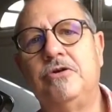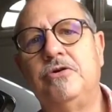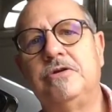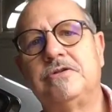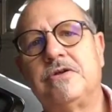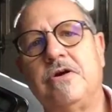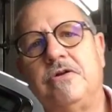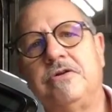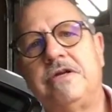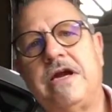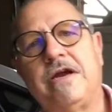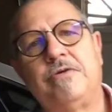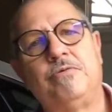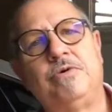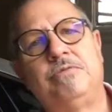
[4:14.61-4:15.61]
It's called
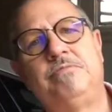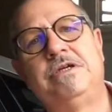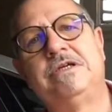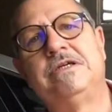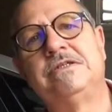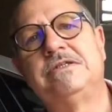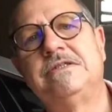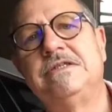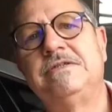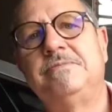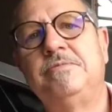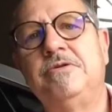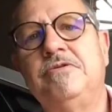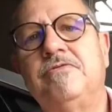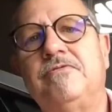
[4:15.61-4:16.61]
tiger wood because these
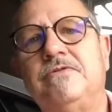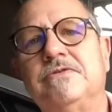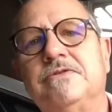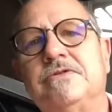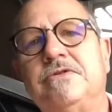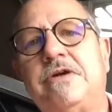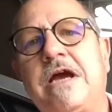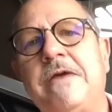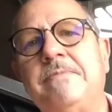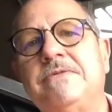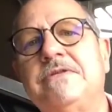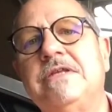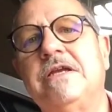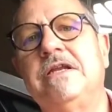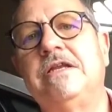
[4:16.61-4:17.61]
beautiful stripes
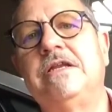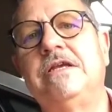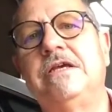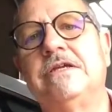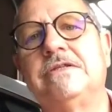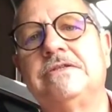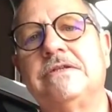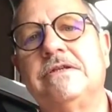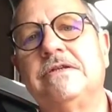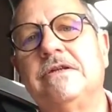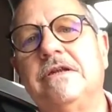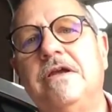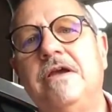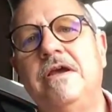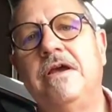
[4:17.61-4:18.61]
that it gets. And
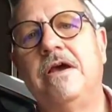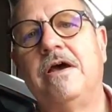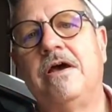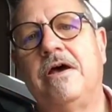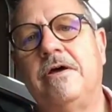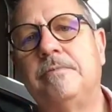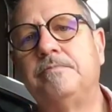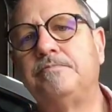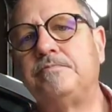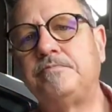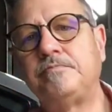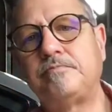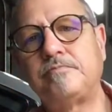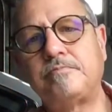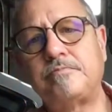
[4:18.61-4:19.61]
um,
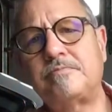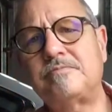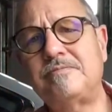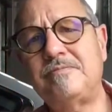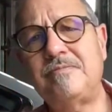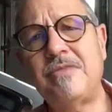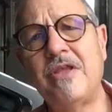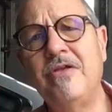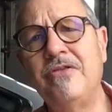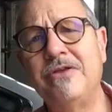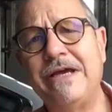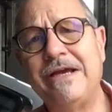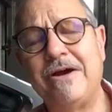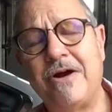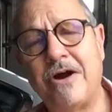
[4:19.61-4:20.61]

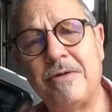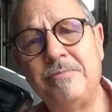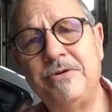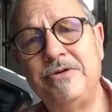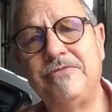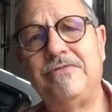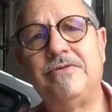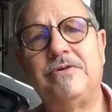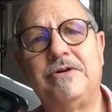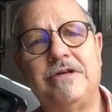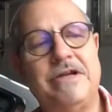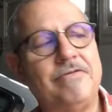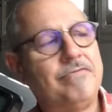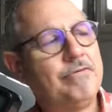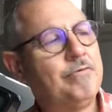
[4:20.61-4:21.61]
they are beautiful, and
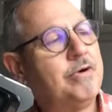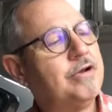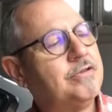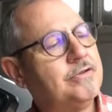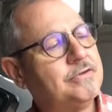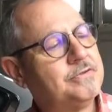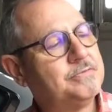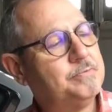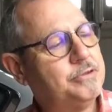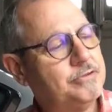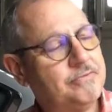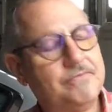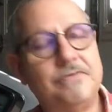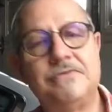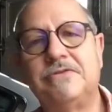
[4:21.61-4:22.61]
every one of those
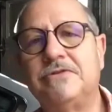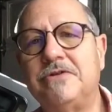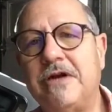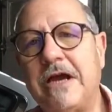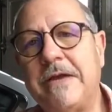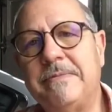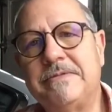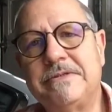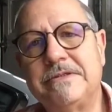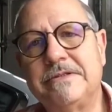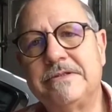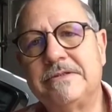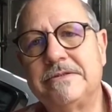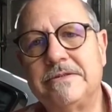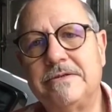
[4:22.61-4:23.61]
beautiful stripes
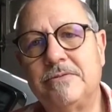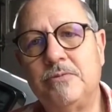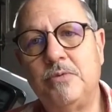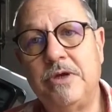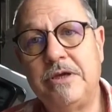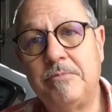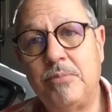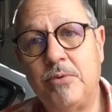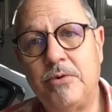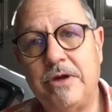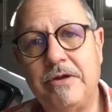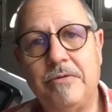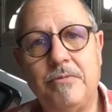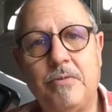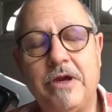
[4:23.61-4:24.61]
is a weak point
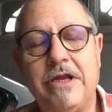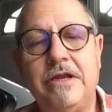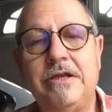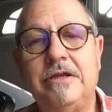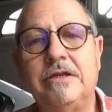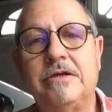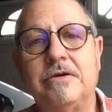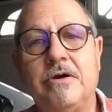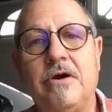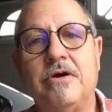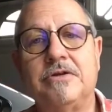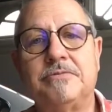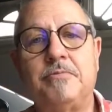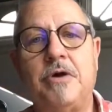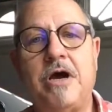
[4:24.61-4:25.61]
waiting to cause
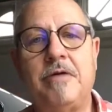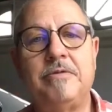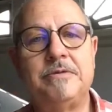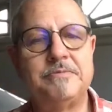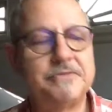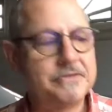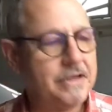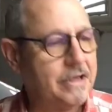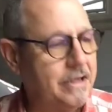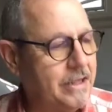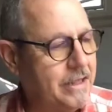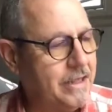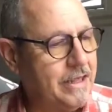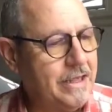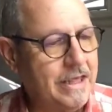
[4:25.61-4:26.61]
problems.
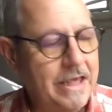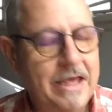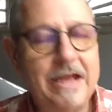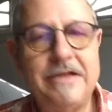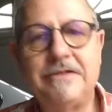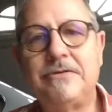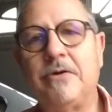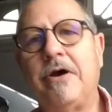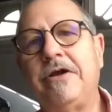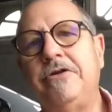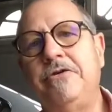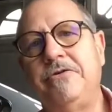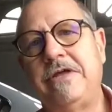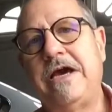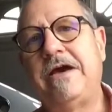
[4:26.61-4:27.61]
And so I
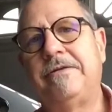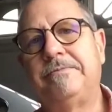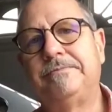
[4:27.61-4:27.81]
knew that.